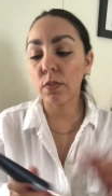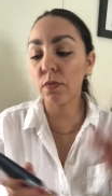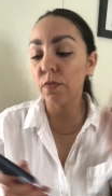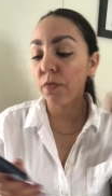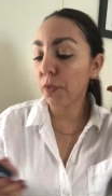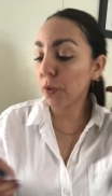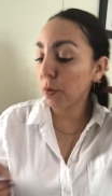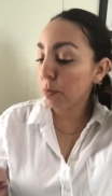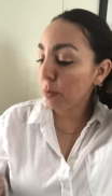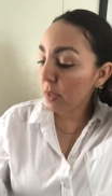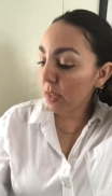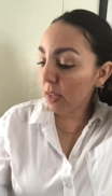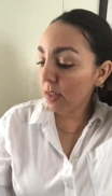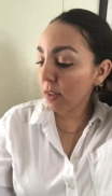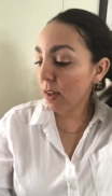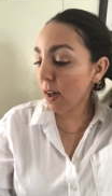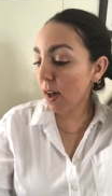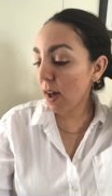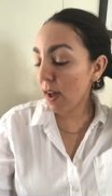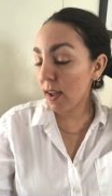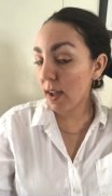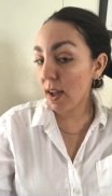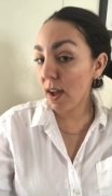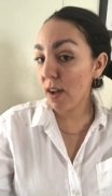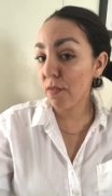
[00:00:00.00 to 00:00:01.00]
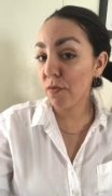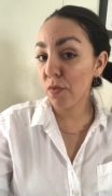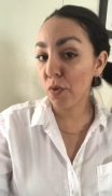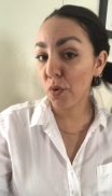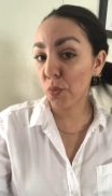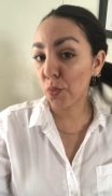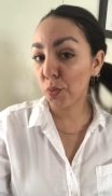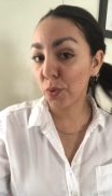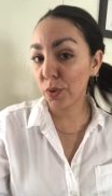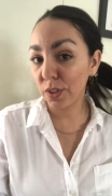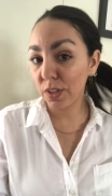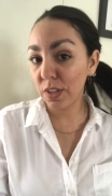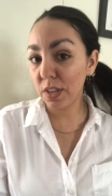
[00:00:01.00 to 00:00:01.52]
for me, I have
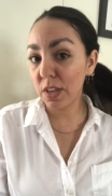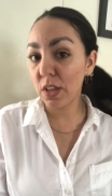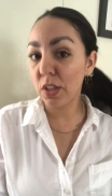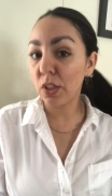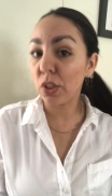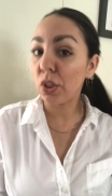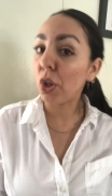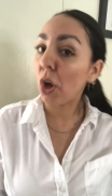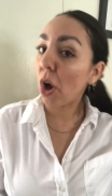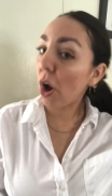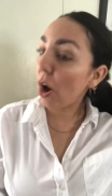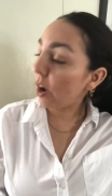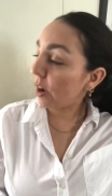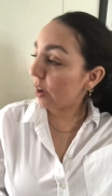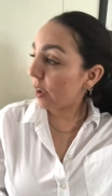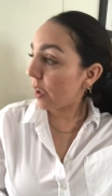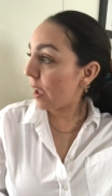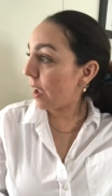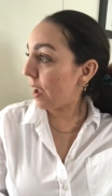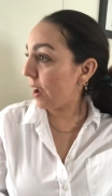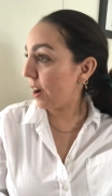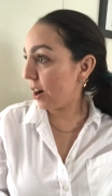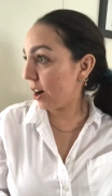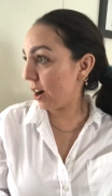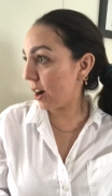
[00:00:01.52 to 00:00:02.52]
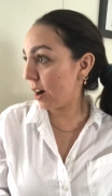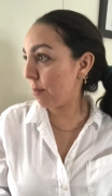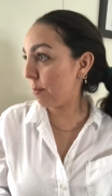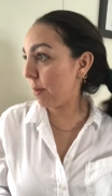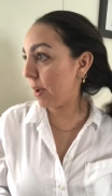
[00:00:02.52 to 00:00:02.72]
really long hair.